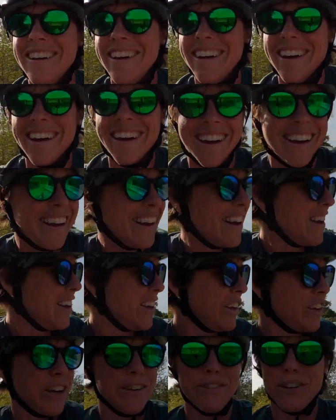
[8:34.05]

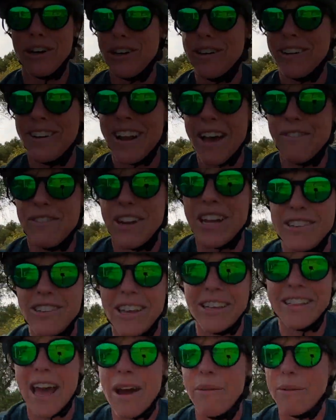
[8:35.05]
You ever have days
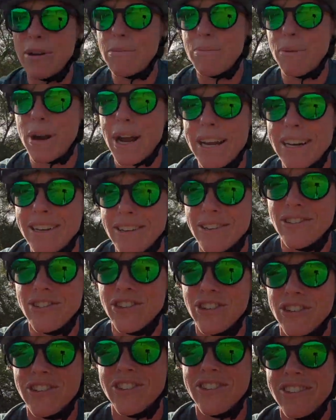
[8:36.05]
like that where your brain is
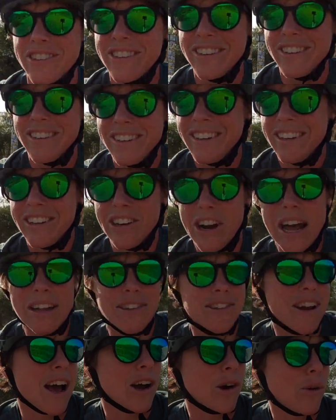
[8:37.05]
just, your head's
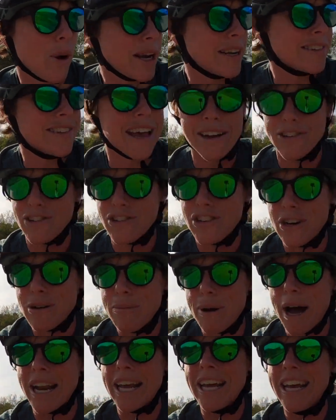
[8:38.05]
not quite attached to your
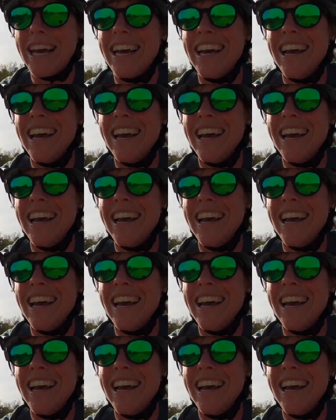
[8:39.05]
body?